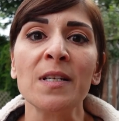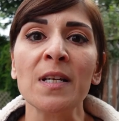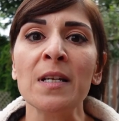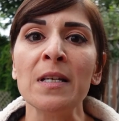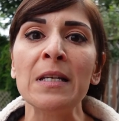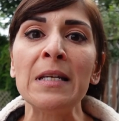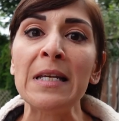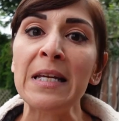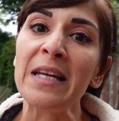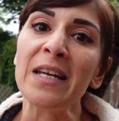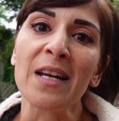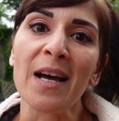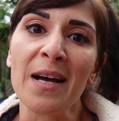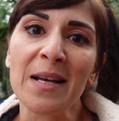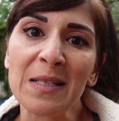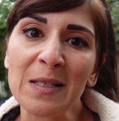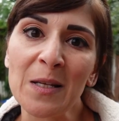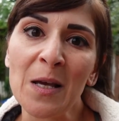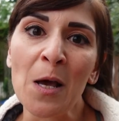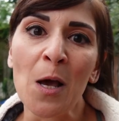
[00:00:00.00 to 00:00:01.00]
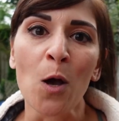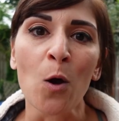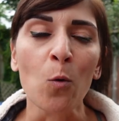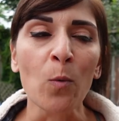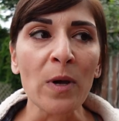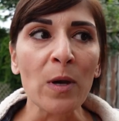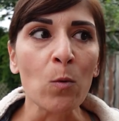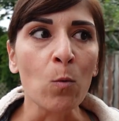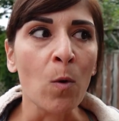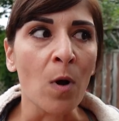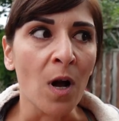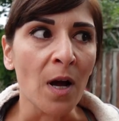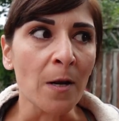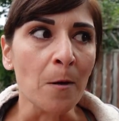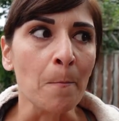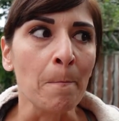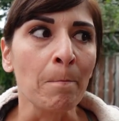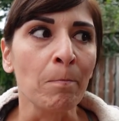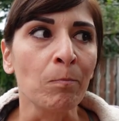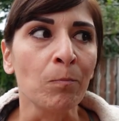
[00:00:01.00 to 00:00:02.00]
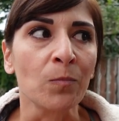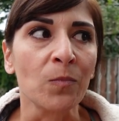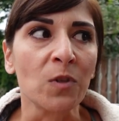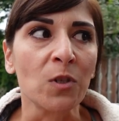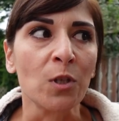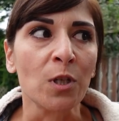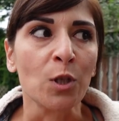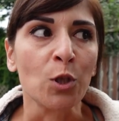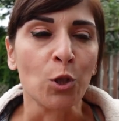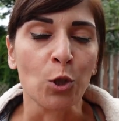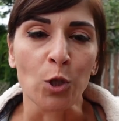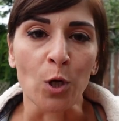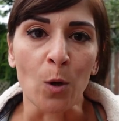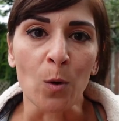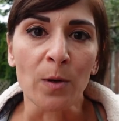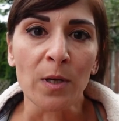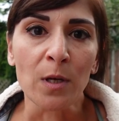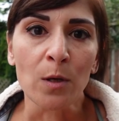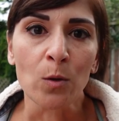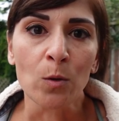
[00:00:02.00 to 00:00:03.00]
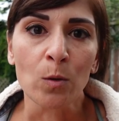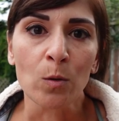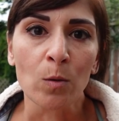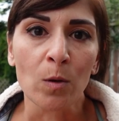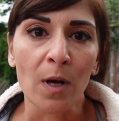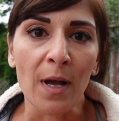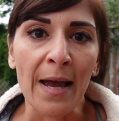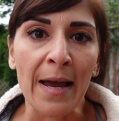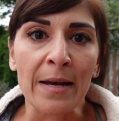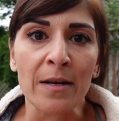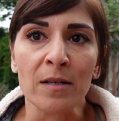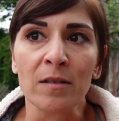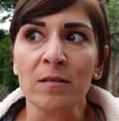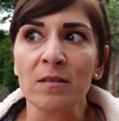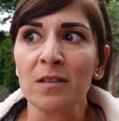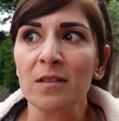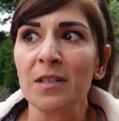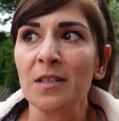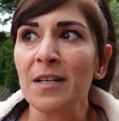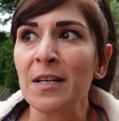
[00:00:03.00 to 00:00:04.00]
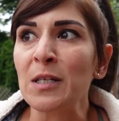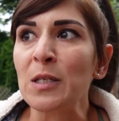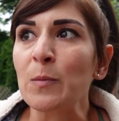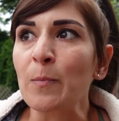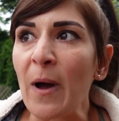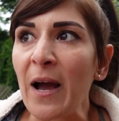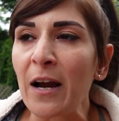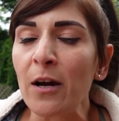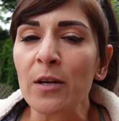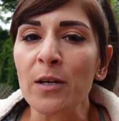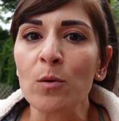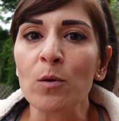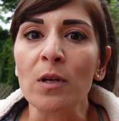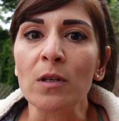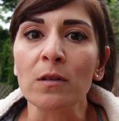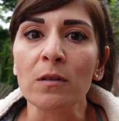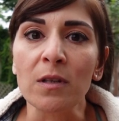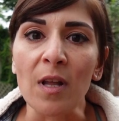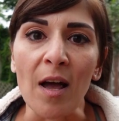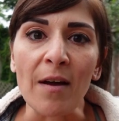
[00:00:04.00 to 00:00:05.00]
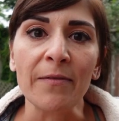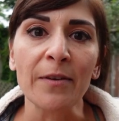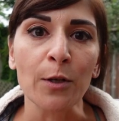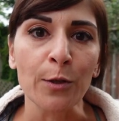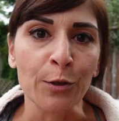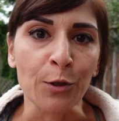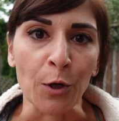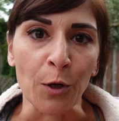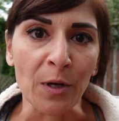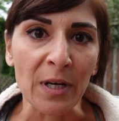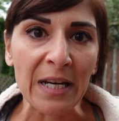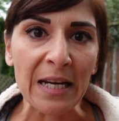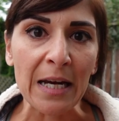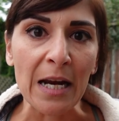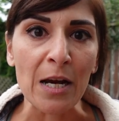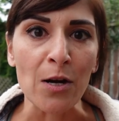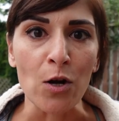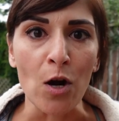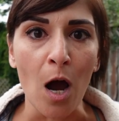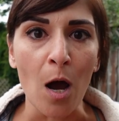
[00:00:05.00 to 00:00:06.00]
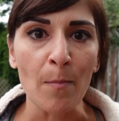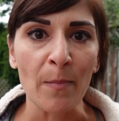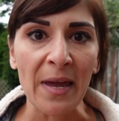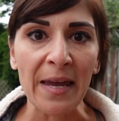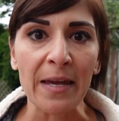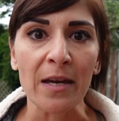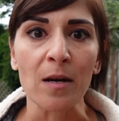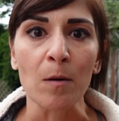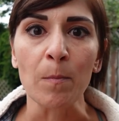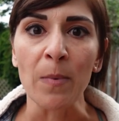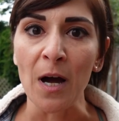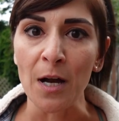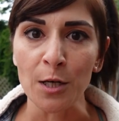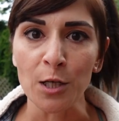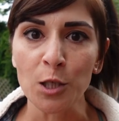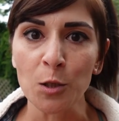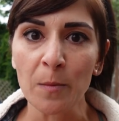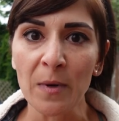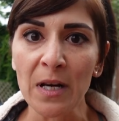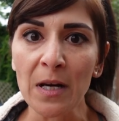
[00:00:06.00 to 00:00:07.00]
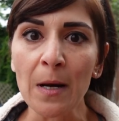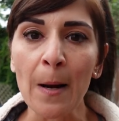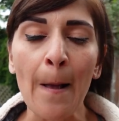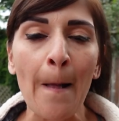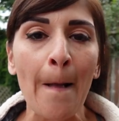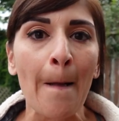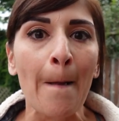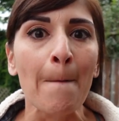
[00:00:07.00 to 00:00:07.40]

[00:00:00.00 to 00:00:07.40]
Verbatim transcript: to need us. We want to show you and inspire you to love your journey and not make it a punishment.